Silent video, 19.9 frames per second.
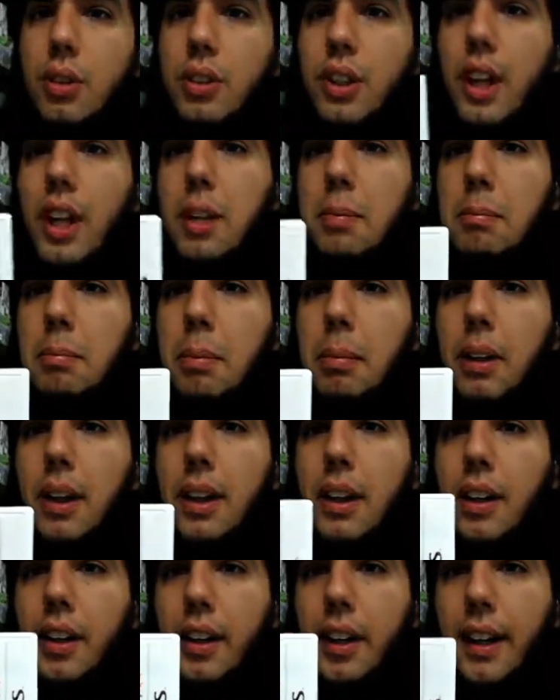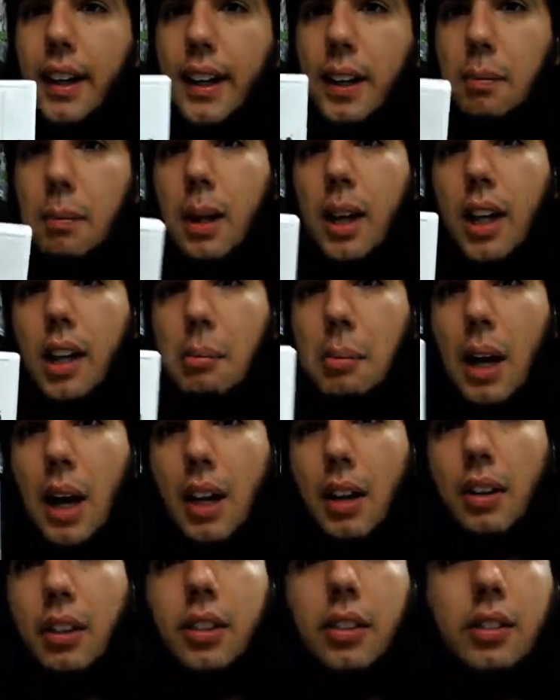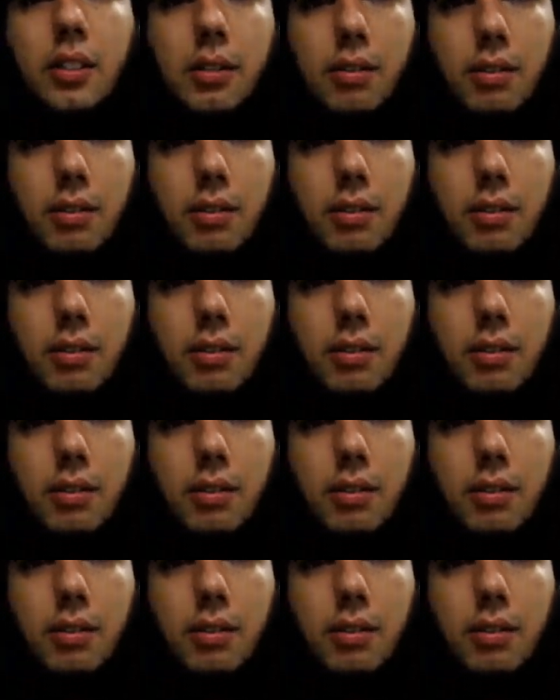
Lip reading: if you're doing the 8-player gangbang battle.